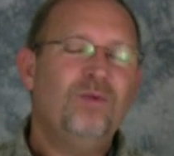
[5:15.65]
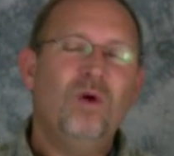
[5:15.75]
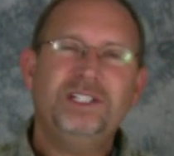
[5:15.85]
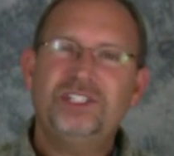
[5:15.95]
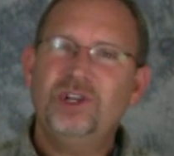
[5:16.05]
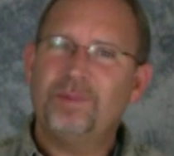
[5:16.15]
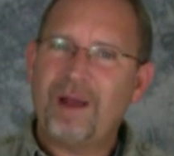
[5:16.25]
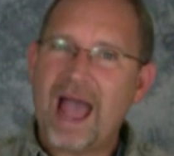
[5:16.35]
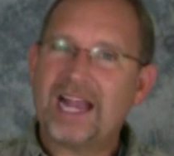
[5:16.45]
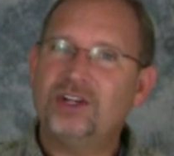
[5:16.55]
once your
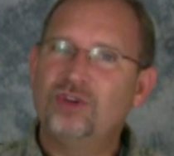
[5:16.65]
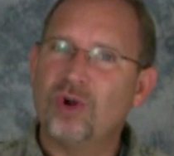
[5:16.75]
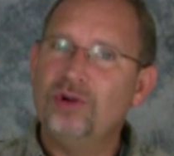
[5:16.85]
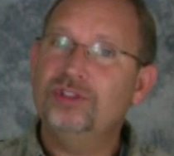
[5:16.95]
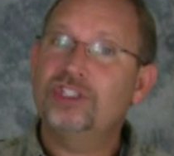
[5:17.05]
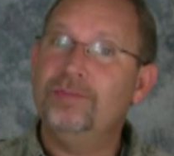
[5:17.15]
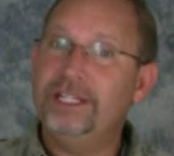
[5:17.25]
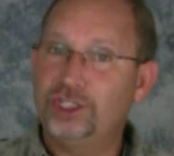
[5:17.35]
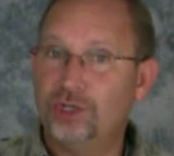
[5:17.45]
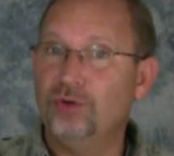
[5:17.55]
pack grows to
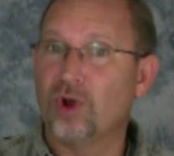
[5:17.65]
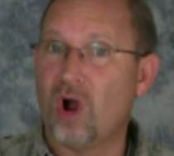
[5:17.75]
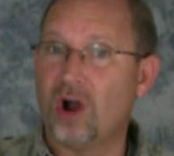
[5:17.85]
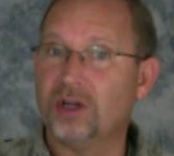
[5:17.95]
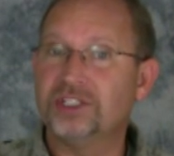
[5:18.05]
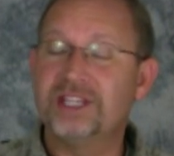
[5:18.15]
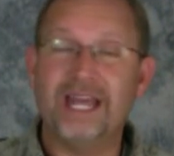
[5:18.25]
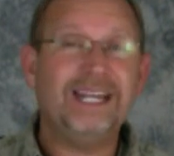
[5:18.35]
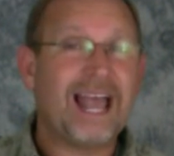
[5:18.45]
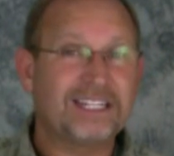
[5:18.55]
be too large,
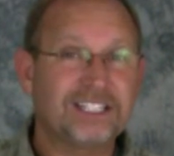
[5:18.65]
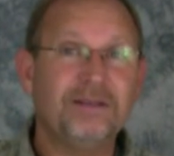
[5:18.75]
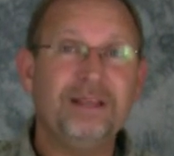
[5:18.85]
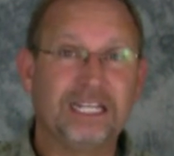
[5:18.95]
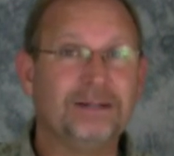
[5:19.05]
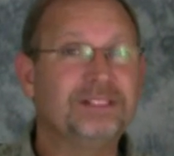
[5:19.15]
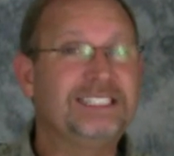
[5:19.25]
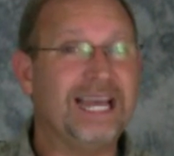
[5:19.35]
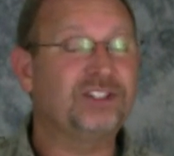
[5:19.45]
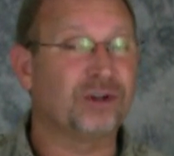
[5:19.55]
then it actually
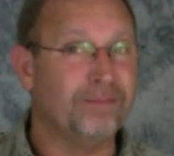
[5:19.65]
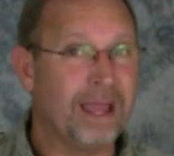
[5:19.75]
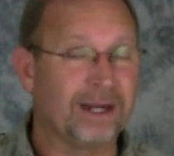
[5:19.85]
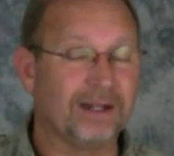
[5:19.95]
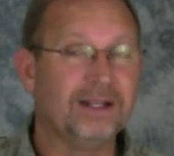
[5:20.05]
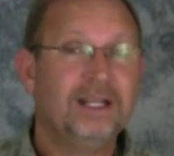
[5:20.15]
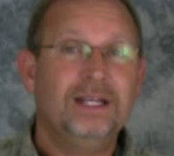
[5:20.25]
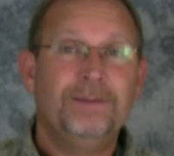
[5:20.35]
becomes detrimental.